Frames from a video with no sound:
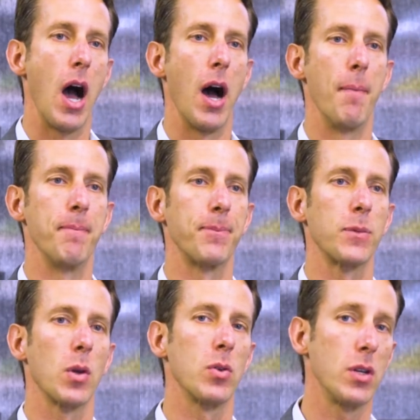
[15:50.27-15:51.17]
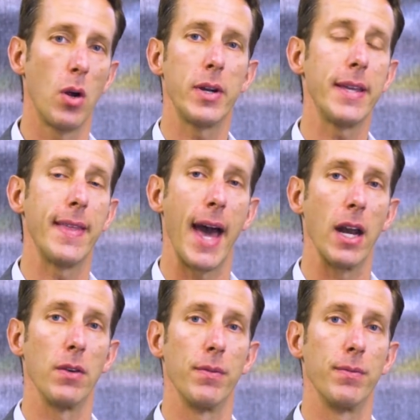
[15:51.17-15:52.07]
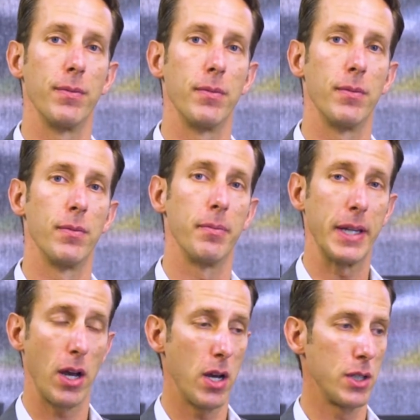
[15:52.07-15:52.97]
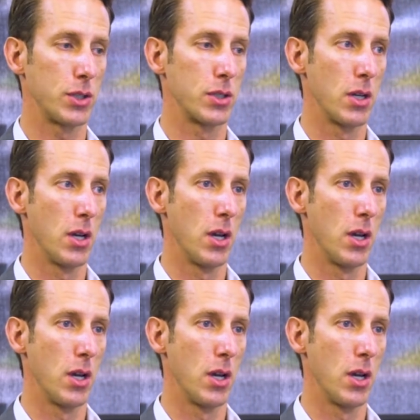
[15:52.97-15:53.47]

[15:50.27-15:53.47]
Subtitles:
You don't need that, because